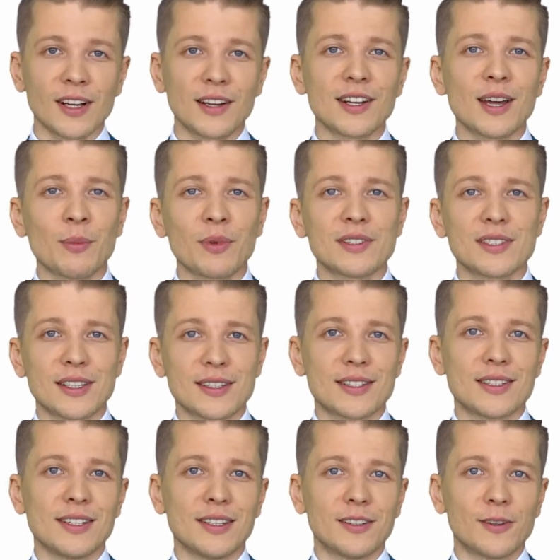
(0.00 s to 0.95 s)
Number
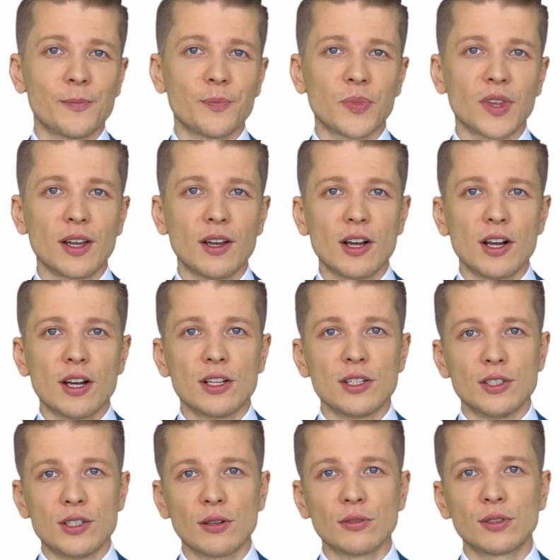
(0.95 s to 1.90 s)
16.
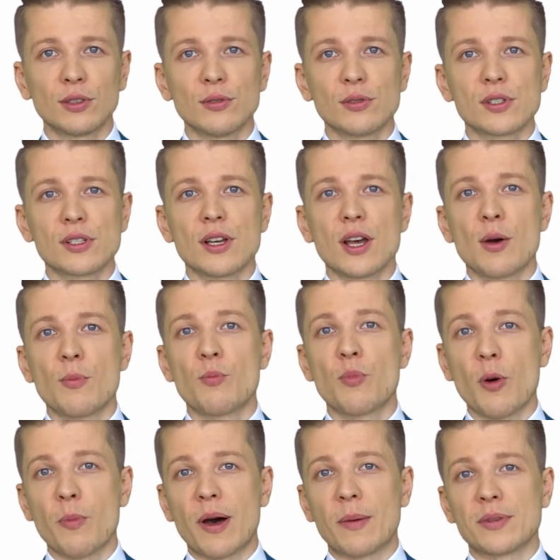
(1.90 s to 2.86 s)
Don't use
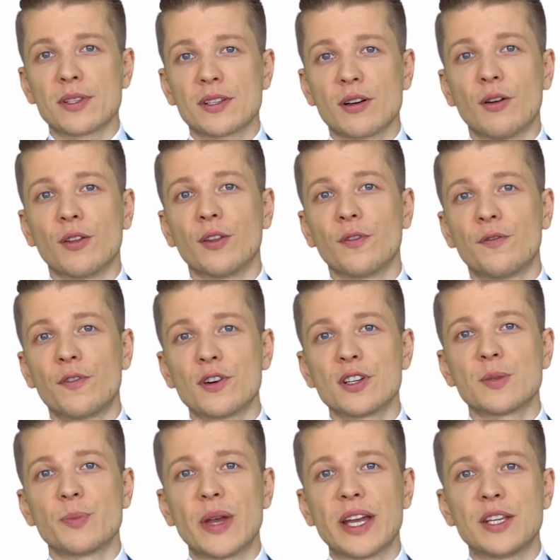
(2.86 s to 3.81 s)
pop-ups on the
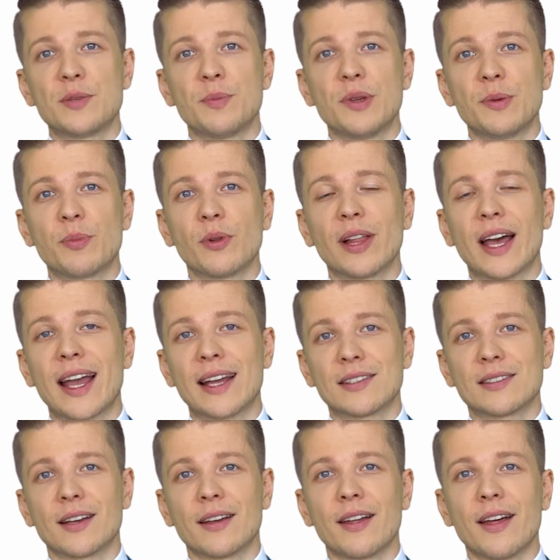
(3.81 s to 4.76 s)
first page people
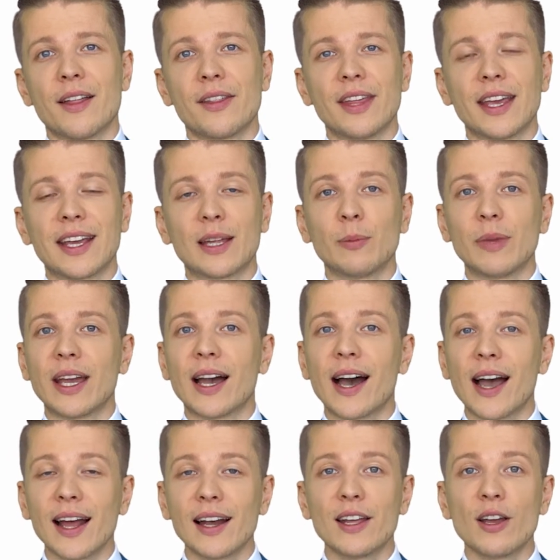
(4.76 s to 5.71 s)
enter. They can be
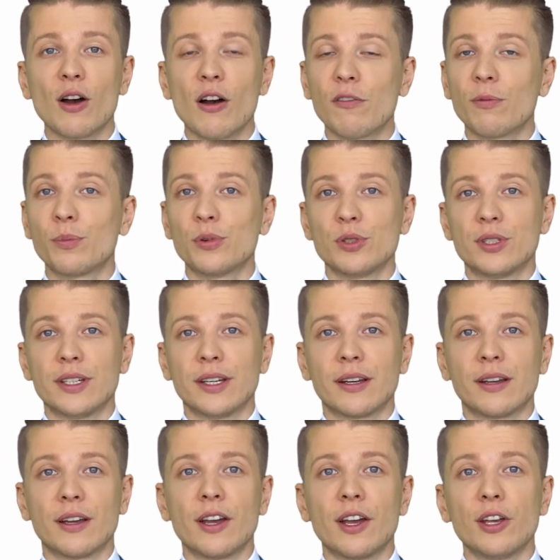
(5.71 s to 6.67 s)
highly
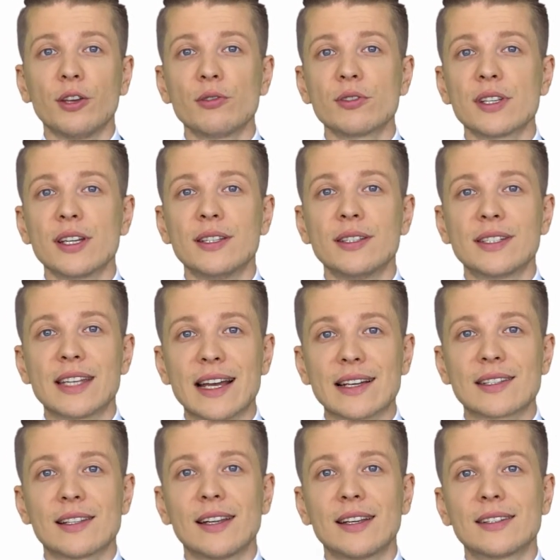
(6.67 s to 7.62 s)
off-putting. Use
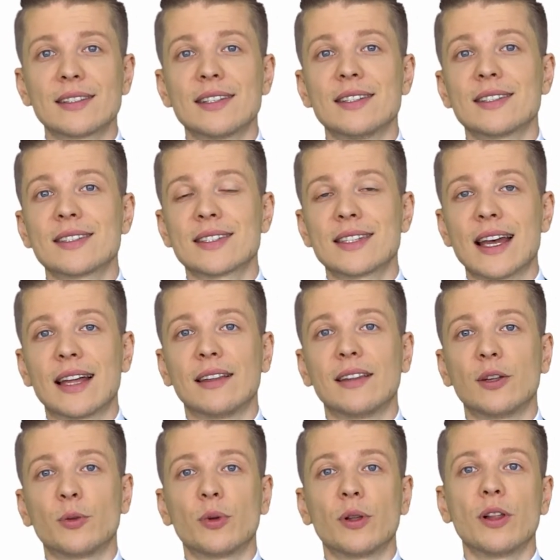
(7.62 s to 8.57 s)
in-text links instead
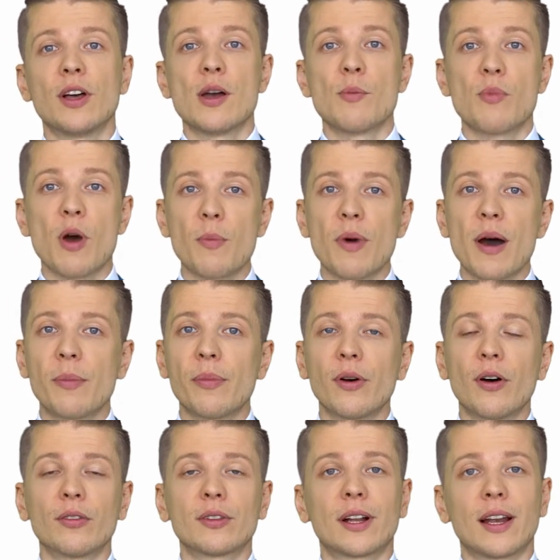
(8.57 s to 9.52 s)
that will pop
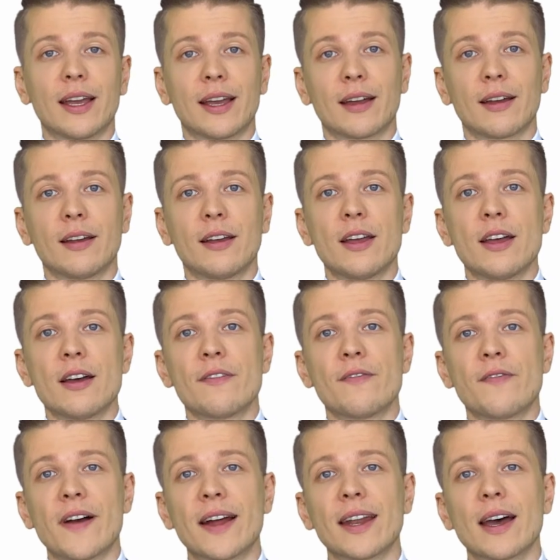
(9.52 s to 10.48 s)
up on click.
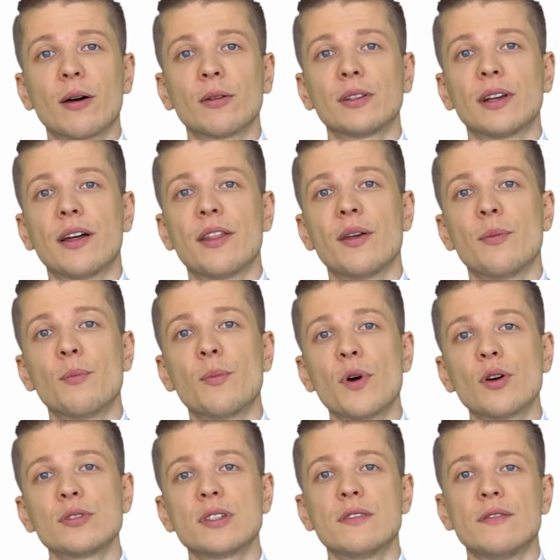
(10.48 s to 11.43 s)
Find out the
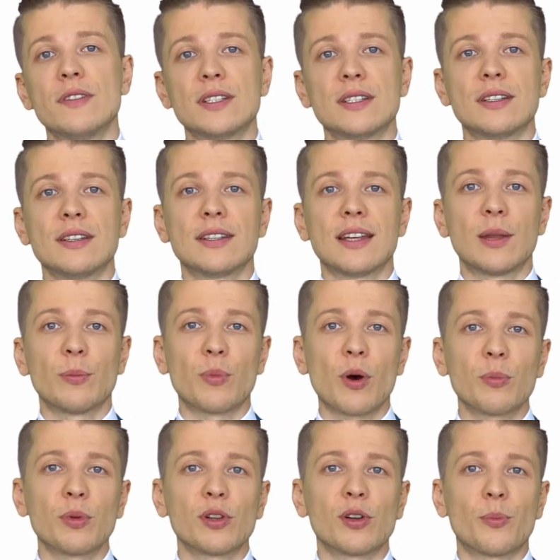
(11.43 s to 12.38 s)
most visited and
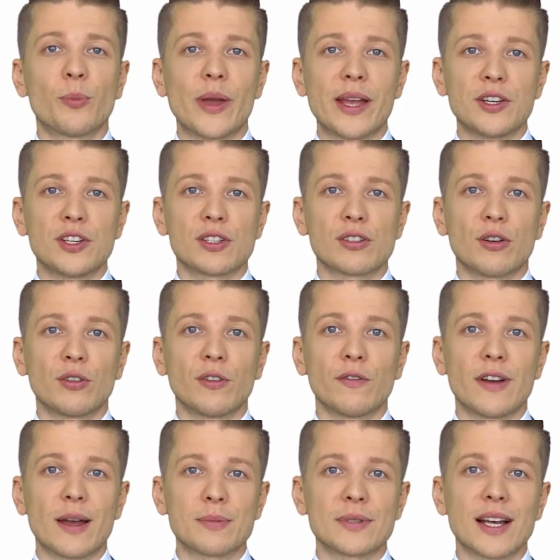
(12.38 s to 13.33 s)
popular pages on the
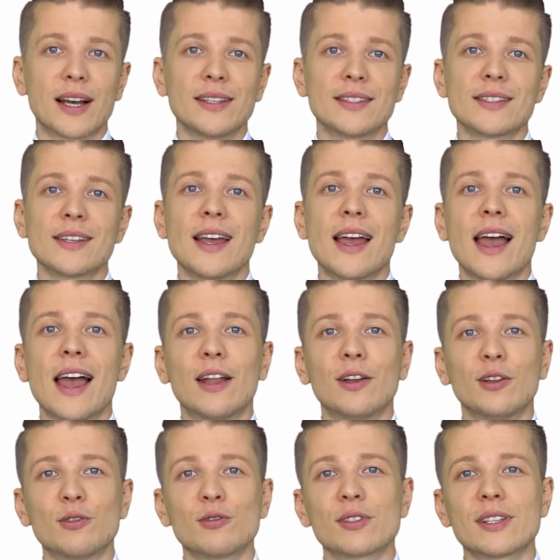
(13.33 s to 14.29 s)
websites
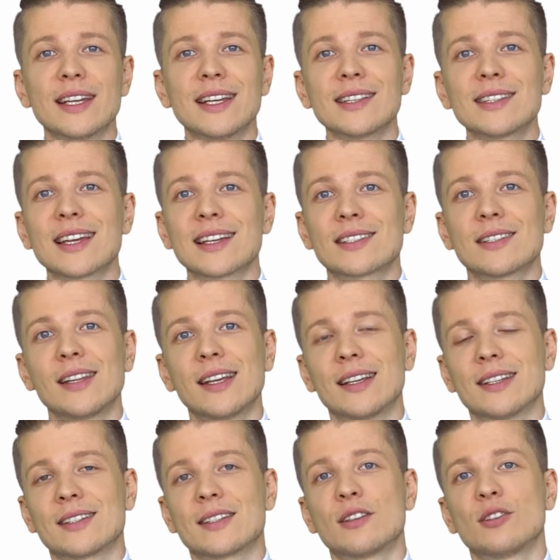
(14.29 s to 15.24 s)
and use in-text
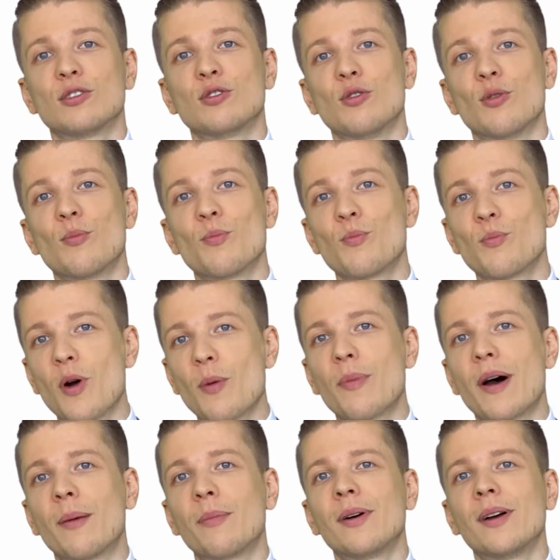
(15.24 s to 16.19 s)
links to
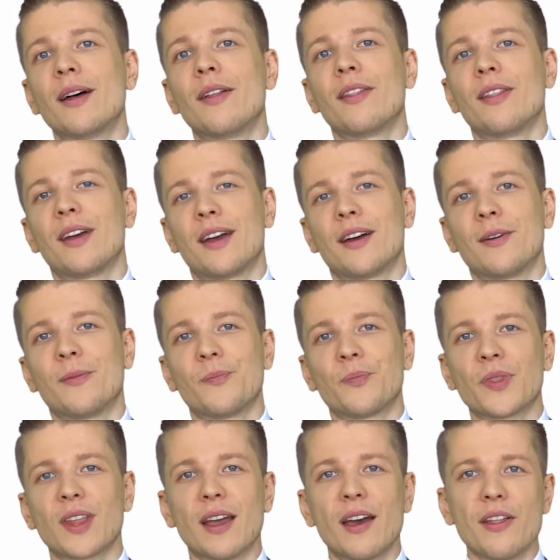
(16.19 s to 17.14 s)
pop up there.
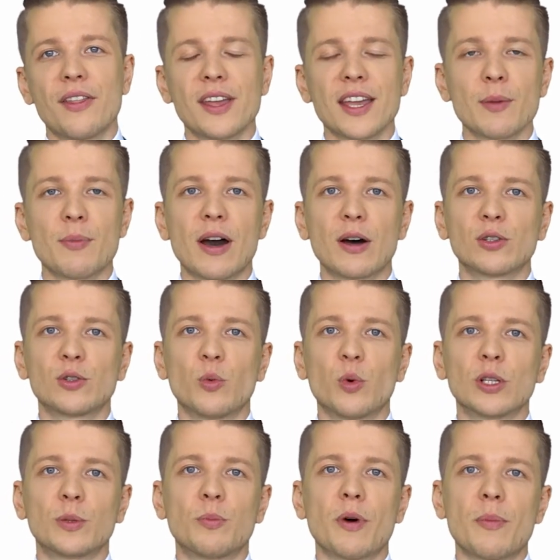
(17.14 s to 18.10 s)
Think about
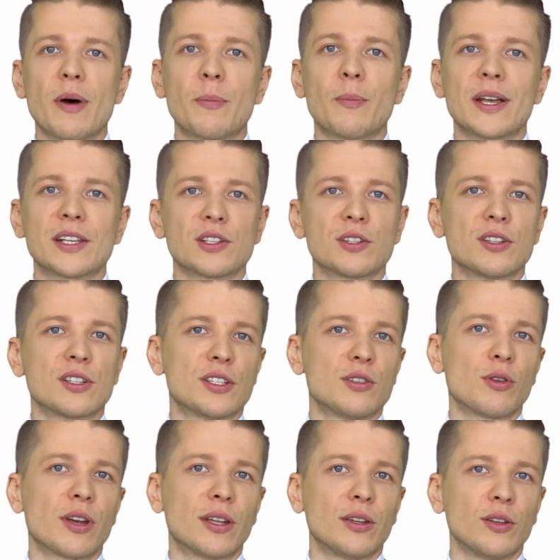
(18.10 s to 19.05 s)
what pop-up messages
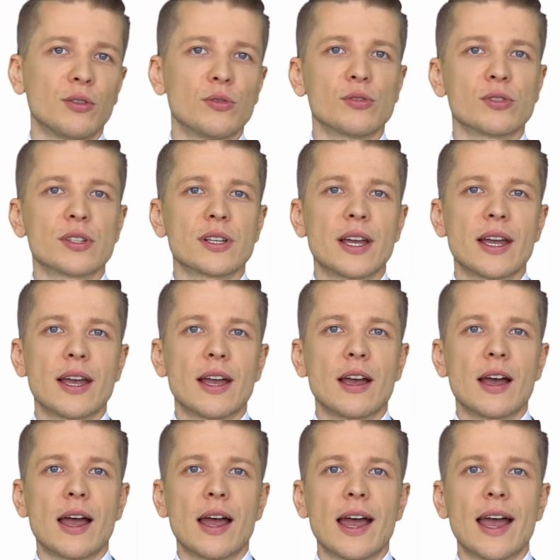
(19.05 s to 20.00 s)
you can use.
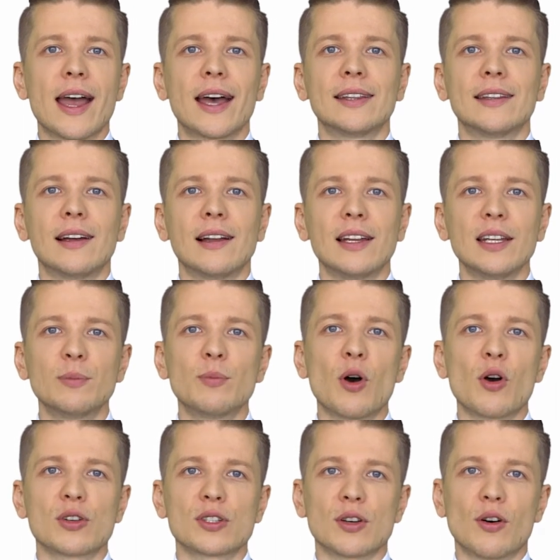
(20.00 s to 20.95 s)
Add lead
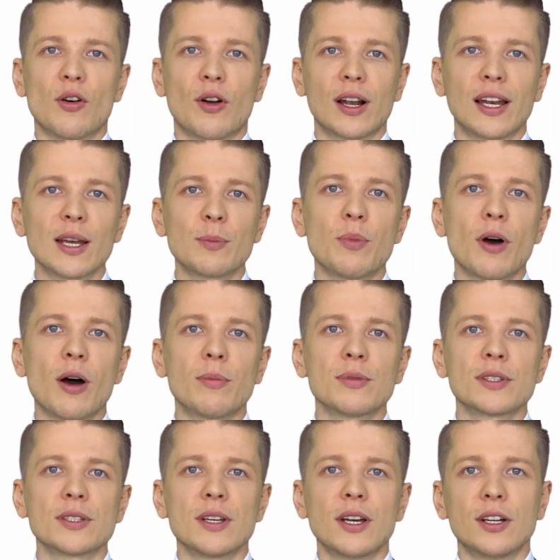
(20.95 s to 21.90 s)
box or click
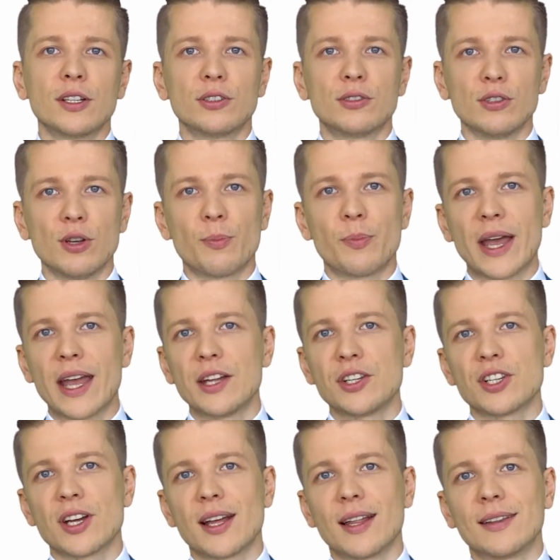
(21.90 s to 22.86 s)
pops to your
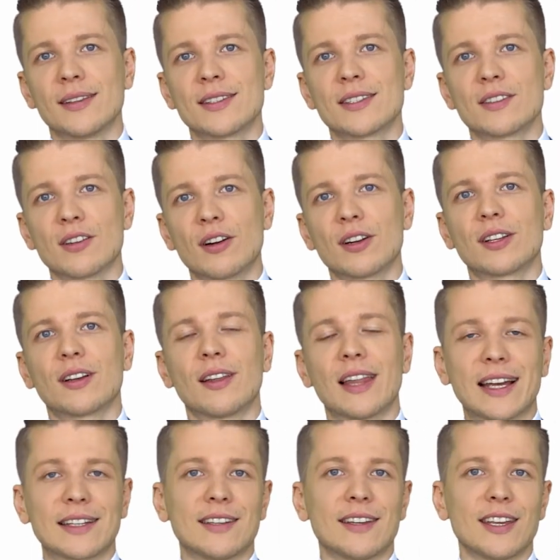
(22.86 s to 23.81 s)
page and start
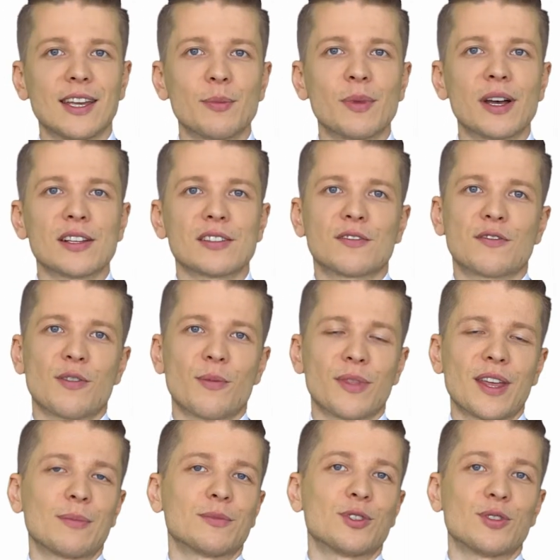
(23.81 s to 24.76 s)
collecting emails from
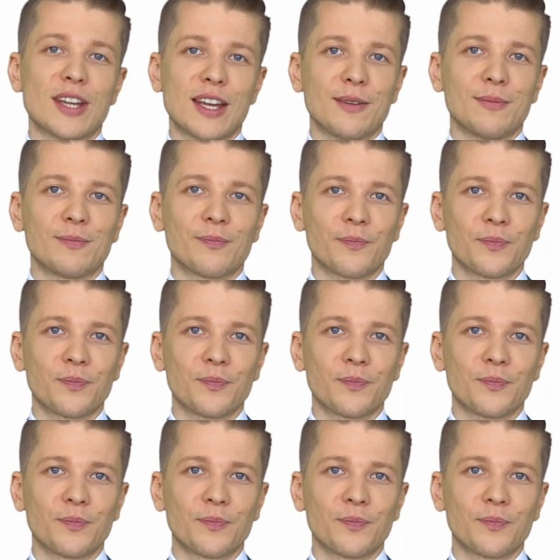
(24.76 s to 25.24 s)
them today.